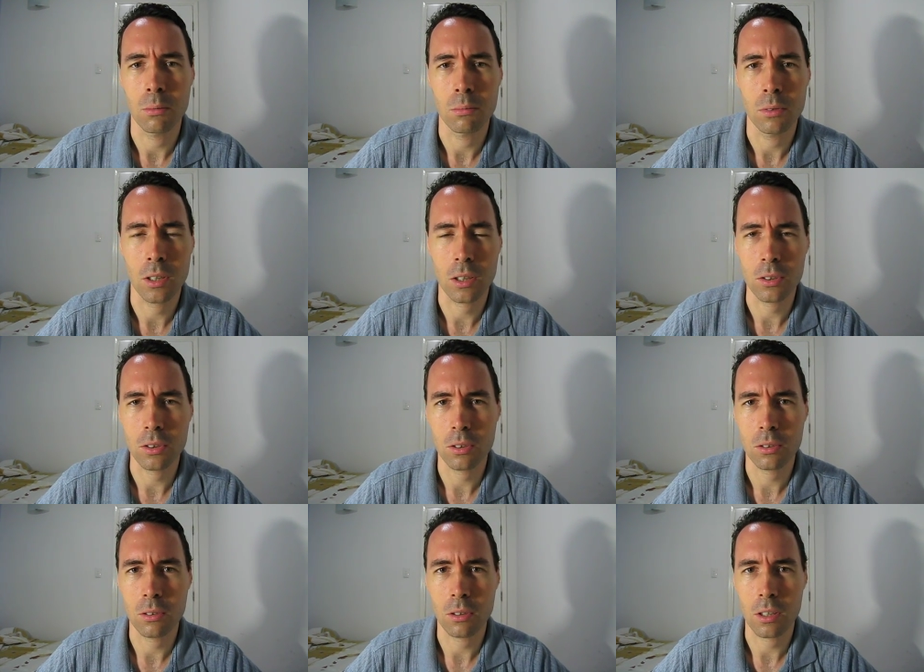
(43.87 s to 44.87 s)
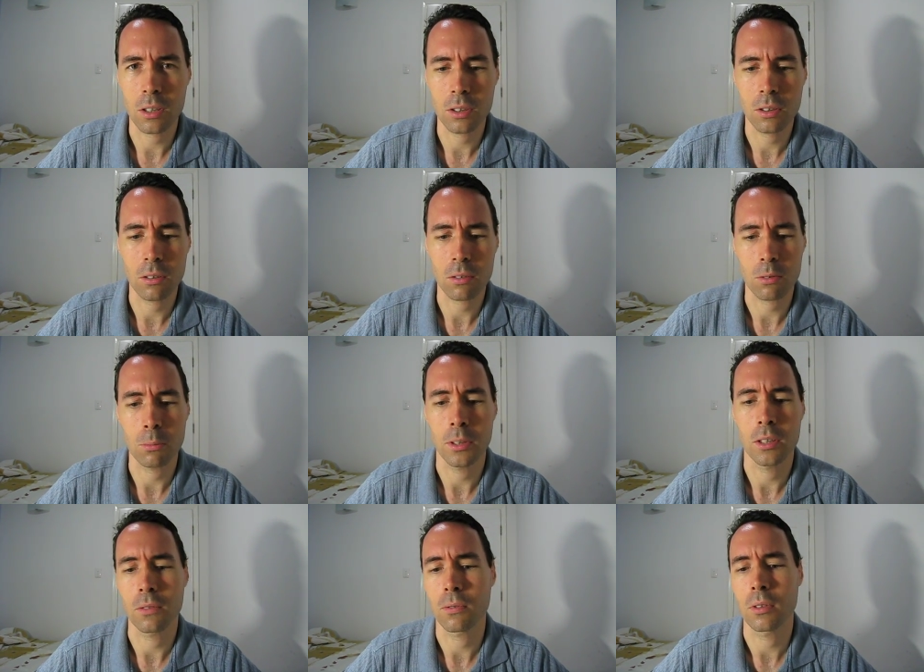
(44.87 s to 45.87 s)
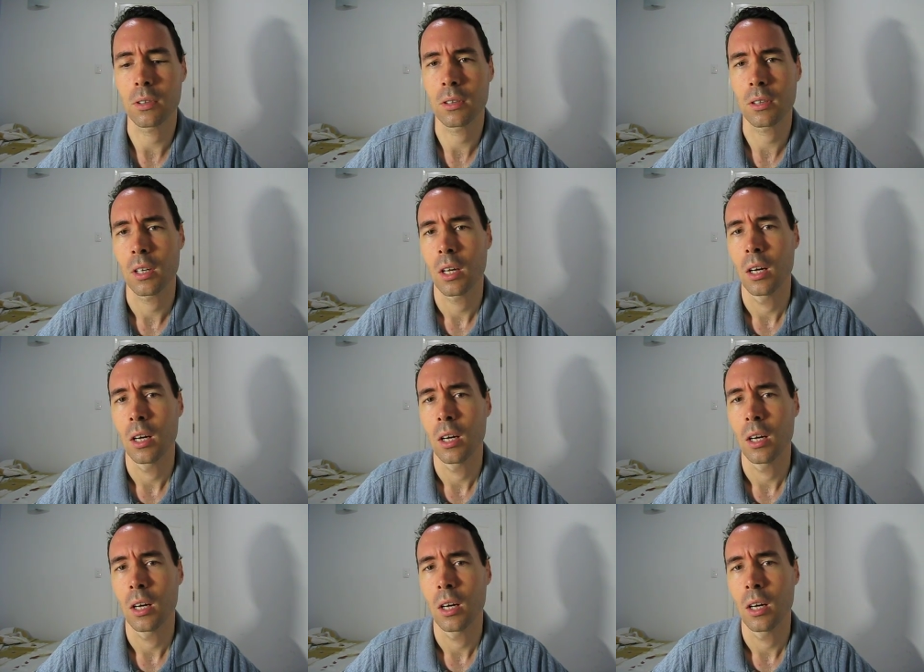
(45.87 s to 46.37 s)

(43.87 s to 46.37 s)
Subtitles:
The culture and the laws here are a little bit different.